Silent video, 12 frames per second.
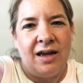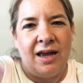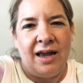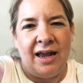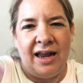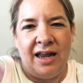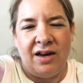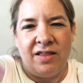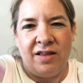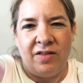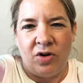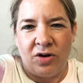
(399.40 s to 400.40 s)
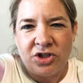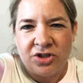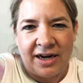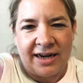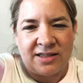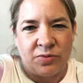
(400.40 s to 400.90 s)
and the larger
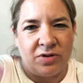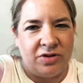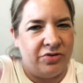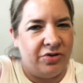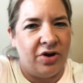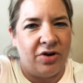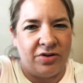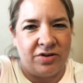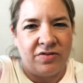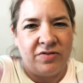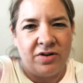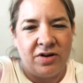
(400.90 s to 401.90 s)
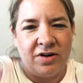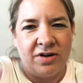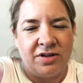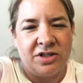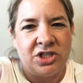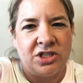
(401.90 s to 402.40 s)
eggs were a little harder for
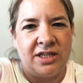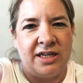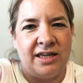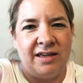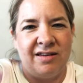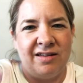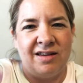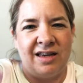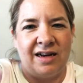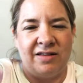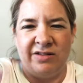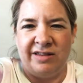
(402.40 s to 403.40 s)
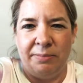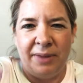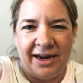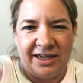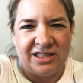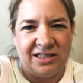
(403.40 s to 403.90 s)
her. She got a little
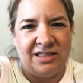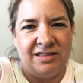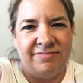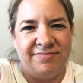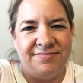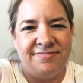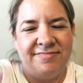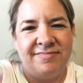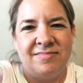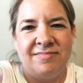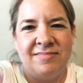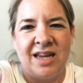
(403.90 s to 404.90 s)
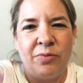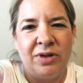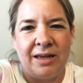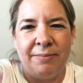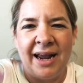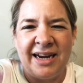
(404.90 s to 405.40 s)
impatient. Not really
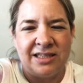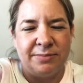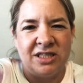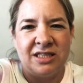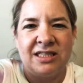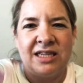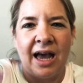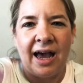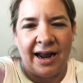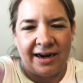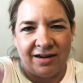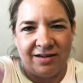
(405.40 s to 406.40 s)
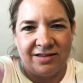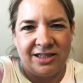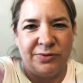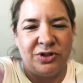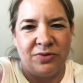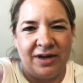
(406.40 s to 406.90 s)
impatient, but just tired. She
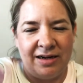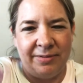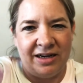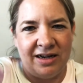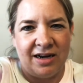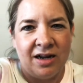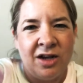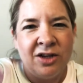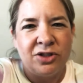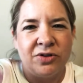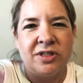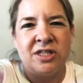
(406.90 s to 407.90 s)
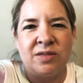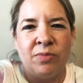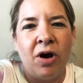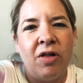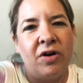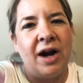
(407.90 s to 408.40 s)
was ready to be done. So the
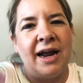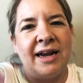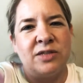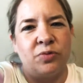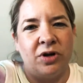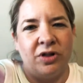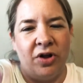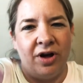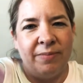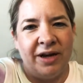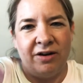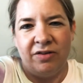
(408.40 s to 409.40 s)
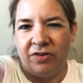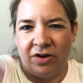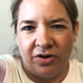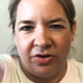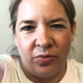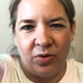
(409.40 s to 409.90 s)
smaller eggs were a lot better for
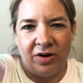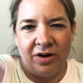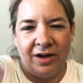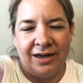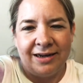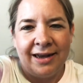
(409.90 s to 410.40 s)
her to work on.